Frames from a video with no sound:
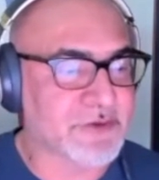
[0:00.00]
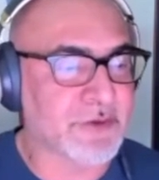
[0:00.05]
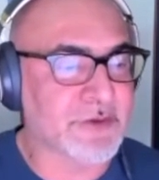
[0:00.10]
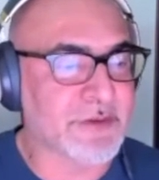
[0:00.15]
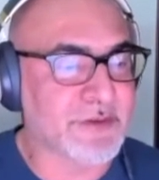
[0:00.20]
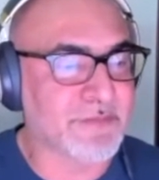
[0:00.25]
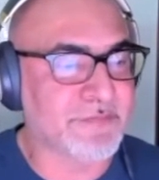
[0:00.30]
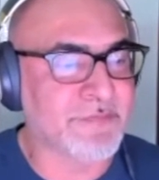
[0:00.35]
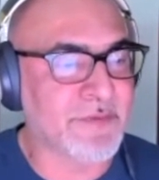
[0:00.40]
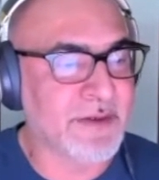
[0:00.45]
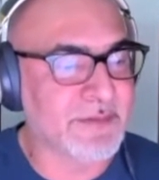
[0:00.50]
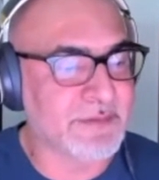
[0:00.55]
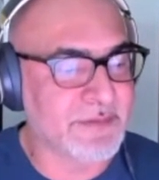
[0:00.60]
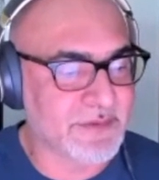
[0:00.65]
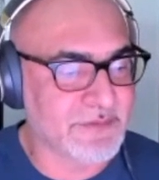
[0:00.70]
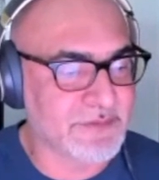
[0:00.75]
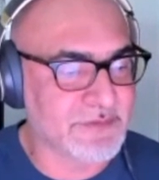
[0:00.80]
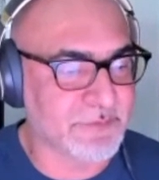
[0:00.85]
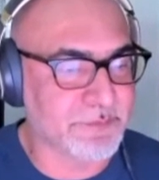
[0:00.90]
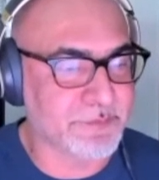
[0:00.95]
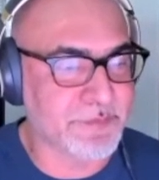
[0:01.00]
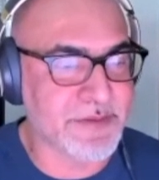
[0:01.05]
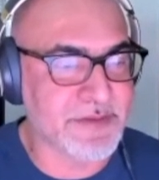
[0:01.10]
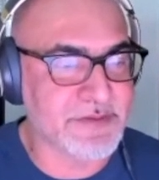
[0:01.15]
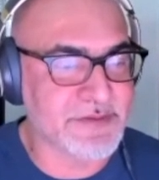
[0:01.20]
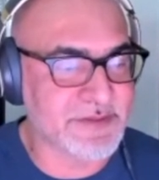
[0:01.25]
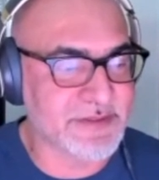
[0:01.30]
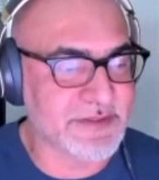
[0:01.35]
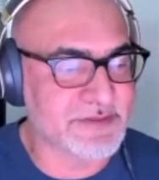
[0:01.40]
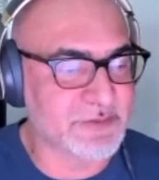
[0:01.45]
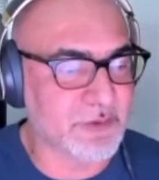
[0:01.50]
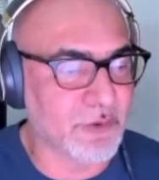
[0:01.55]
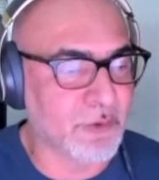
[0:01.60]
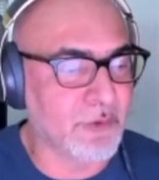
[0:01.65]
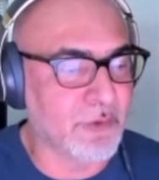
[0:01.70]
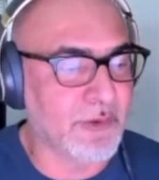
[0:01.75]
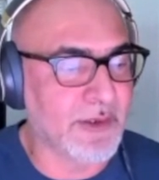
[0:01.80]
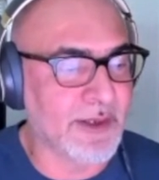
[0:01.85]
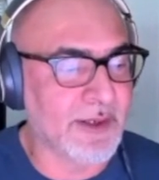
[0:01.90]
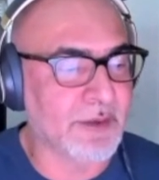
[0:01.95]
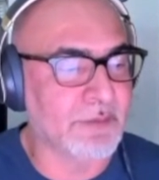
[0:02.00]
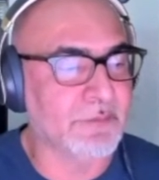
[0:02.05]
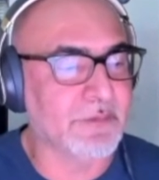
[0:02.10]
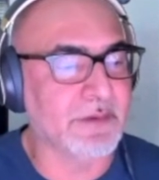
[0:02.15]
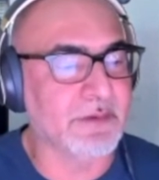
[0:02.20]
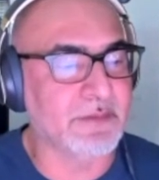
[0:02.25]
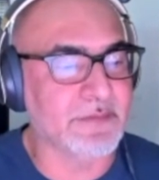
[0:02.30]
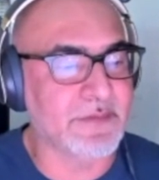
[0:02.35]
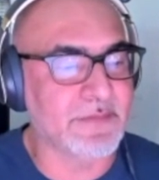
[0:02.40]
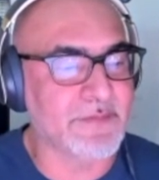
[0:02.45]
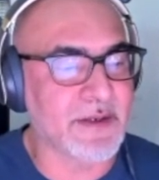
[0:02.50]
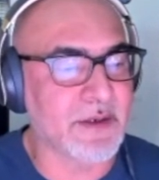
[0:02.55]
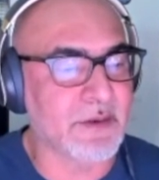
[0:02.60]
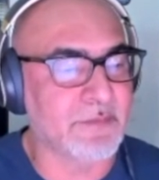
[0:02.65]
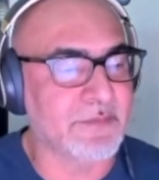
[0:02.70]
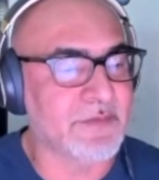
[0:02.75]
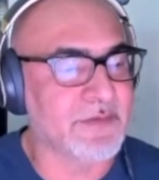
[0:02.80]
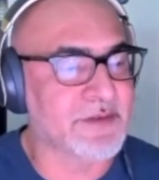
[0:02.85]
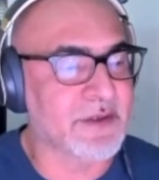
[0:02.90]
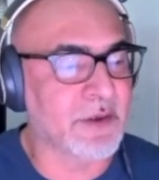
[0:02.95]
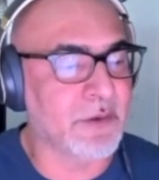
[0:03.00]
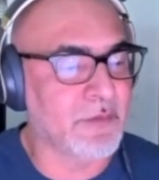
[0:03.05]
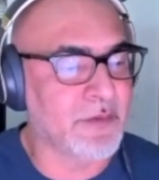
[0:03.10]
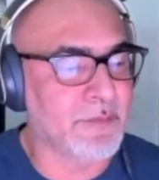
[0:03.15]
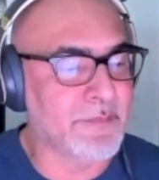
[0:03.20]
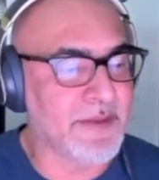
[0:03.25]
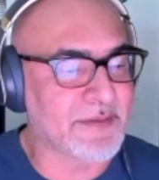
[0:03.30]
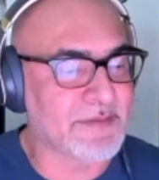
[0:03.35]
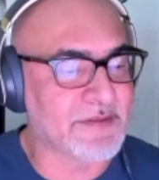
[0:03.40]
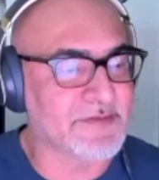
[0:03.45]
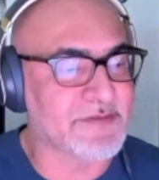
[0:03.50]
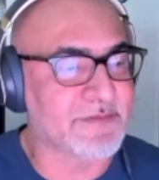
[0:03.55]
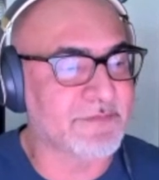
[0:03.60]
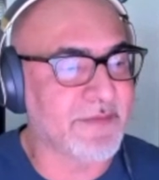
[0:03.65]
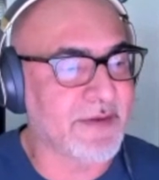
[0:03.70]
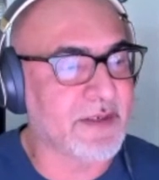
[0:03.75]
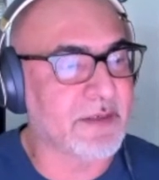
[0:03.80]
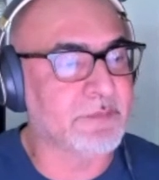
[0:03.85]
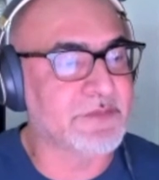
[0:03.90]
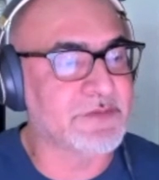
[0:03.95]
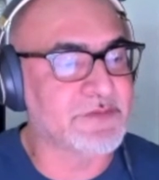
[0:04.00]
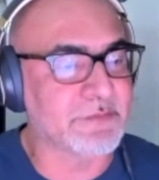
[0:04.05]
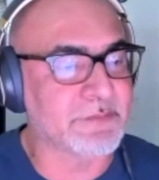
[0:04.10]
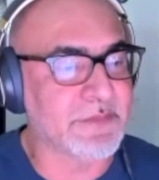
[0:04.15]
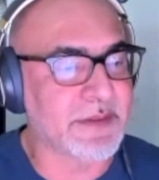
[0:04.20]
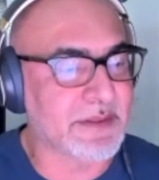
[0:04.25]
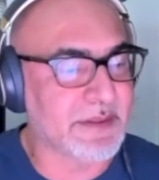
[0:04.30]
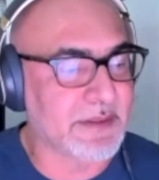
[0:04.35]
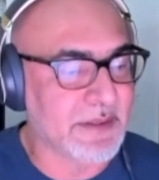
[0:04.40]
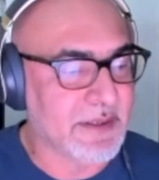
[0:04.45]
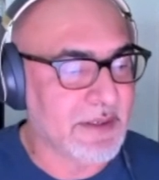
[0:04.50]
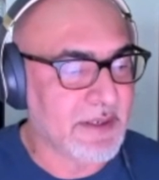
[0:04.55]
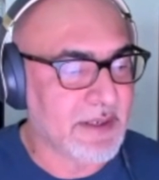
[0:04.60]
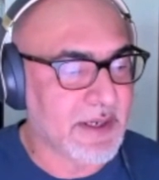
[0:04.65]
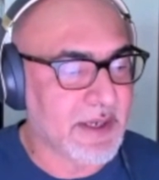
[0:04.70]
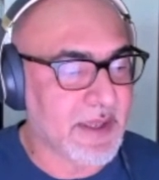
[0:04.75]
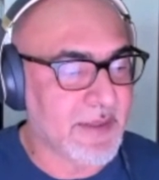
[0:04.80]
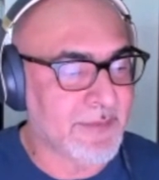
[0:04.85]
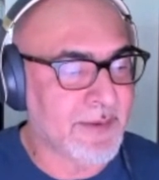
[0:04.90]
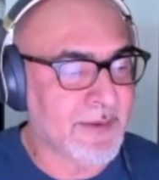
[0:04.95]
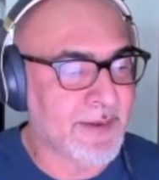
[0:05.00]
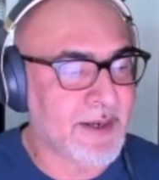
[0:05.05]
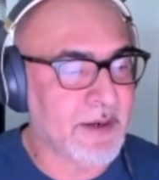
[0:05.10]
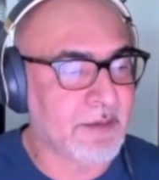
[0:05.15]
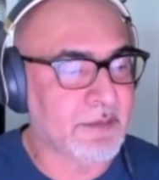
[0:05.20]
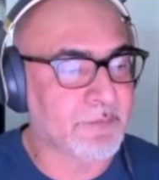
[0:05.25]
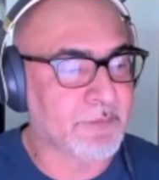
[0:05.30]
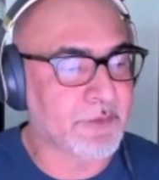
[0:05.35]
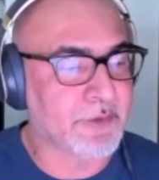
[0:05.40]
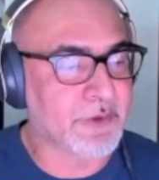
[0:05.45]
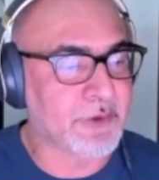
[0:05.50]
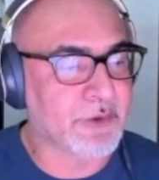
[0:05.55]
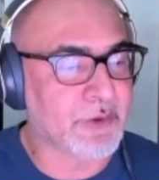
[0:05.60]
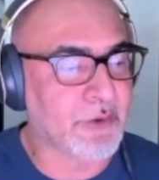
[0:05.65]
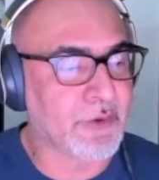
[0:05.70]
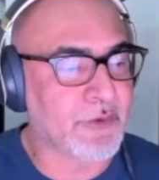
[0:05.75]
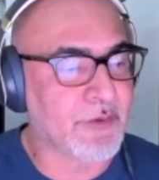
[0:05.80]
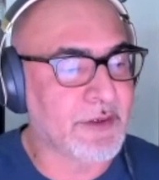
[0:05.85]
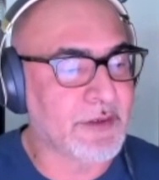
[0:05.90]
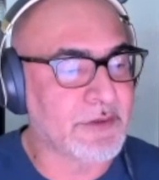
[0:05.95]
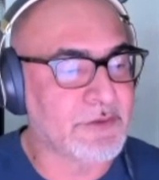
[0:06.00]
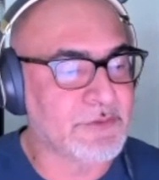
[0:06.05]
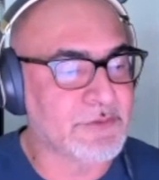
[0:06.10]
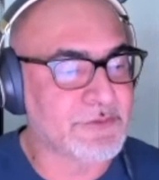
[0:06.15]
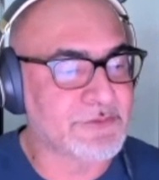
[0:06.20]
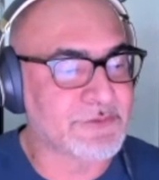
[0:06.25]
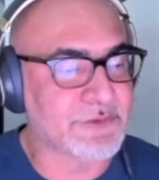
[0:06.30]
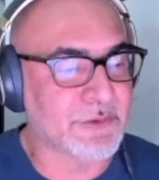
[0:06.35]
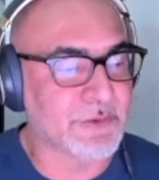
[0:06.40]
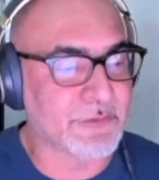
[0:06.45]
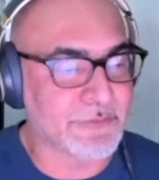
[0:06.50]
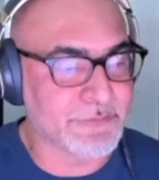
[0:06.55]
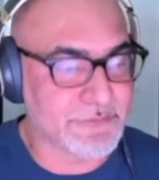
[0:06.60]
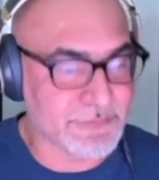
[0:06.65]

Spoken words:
to define this. It prints these all out. These are all the methods available to me. And then now I'm going to go ahead and use those